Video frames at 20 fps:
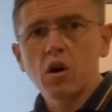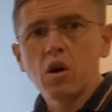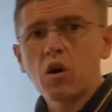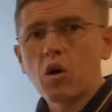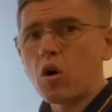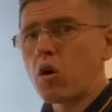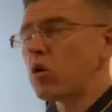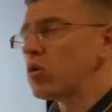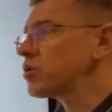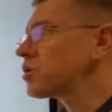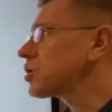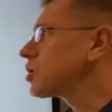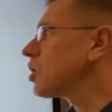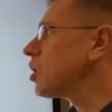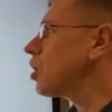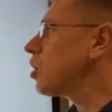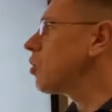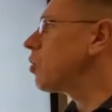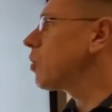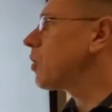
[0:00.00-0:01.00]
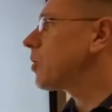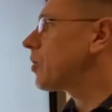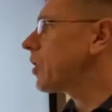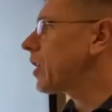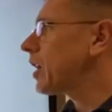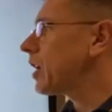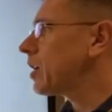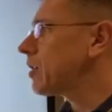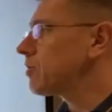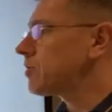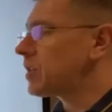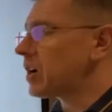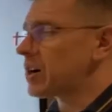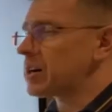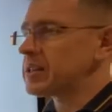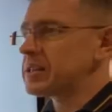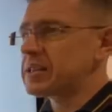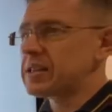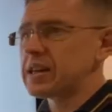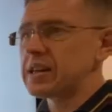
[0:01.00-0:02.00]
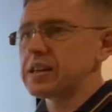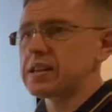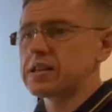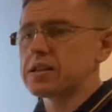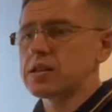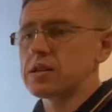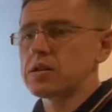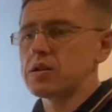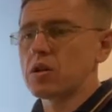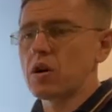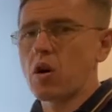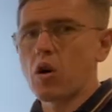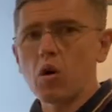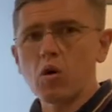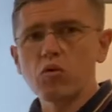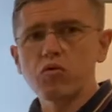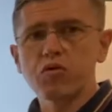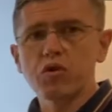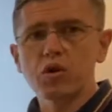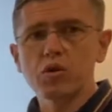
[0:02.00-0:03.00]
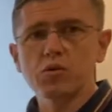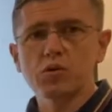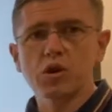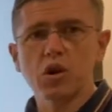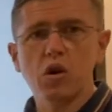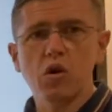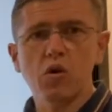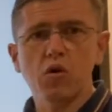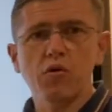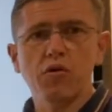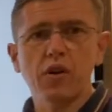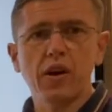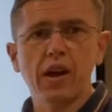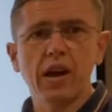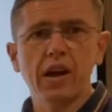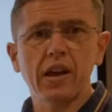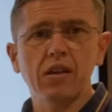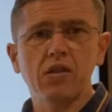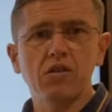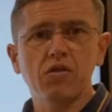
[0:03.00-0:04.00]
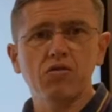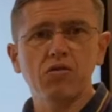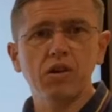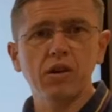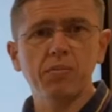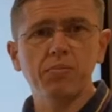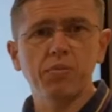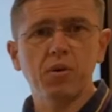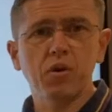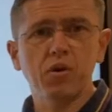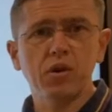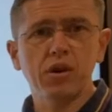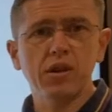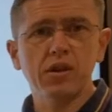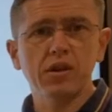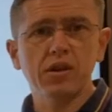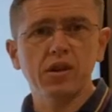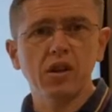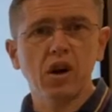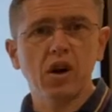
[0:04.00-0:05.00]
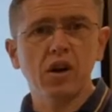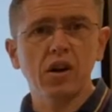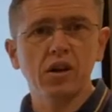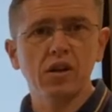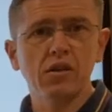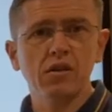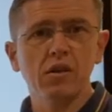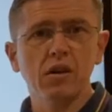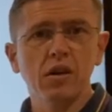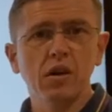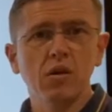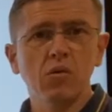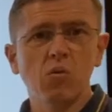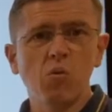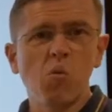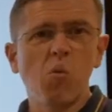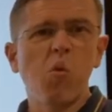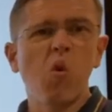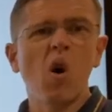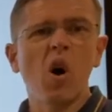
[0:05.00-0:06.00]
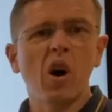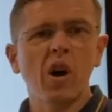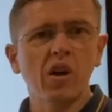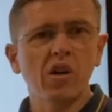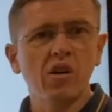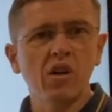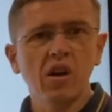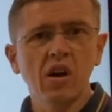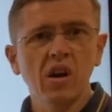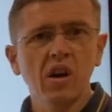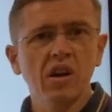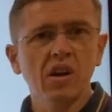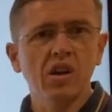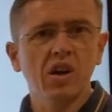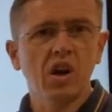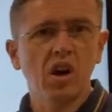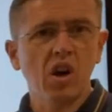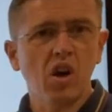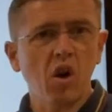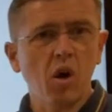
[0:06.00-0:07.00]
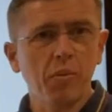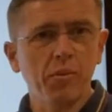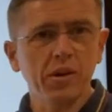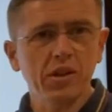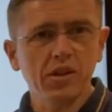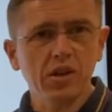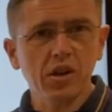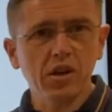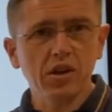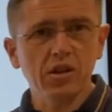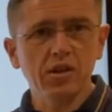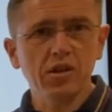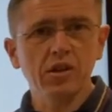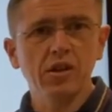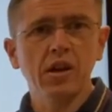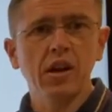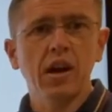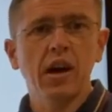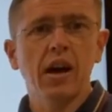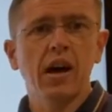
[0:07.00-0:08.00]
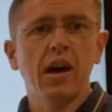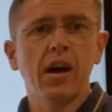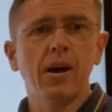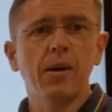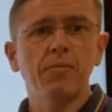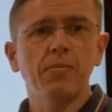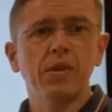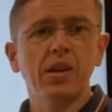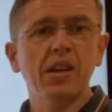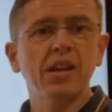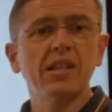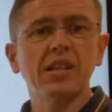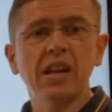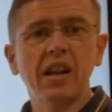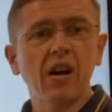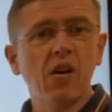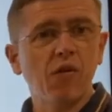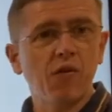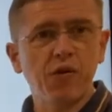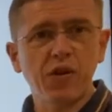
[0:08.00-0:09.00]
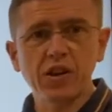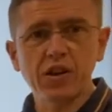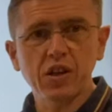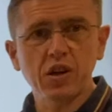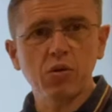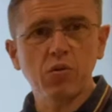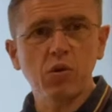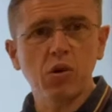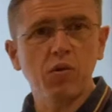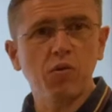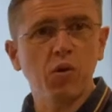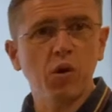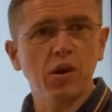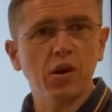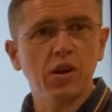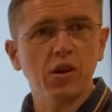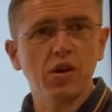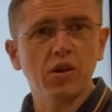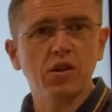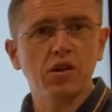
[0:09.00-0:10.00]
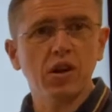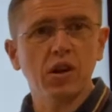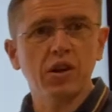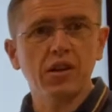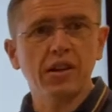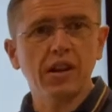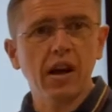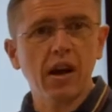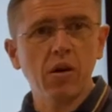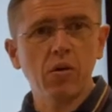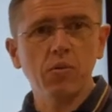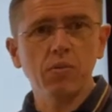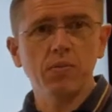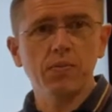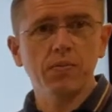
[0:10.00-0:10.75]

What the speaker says: Also, I did the whole route over a 3.91 kilometers. Here's a little video of what it looks like now.